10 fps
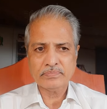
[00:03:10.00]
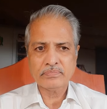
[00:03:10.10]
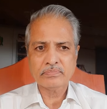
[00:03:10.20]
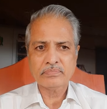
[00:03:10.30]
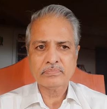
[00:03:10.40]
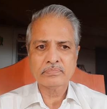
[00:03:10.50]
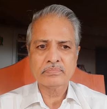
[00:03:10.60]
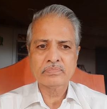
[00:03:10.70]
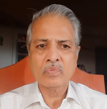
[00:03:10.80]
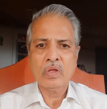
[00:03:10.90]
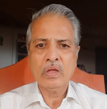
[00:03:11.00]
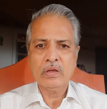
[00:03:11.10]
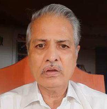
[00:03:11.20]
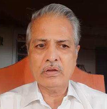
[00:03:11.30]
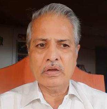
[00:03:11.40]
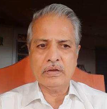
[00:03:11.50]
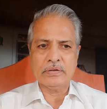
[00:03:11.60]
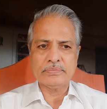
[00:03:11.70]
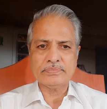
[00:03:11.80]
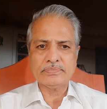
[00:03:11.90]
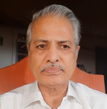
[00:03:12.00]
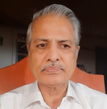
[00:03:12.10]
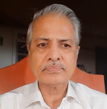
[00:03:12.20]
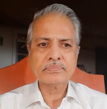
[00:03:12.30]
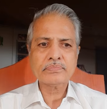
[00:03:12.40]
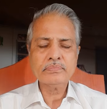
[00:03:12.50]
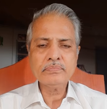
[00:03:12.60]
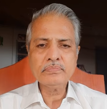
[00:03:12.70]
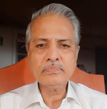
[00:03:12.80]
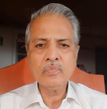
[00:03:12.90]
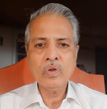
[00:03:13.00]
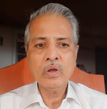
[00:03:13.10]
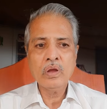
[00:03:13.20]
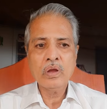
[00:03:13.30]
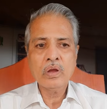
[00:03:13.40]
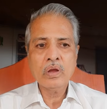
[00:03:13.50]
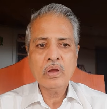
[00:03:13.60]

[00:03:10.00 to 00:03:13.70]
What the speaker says: (silence)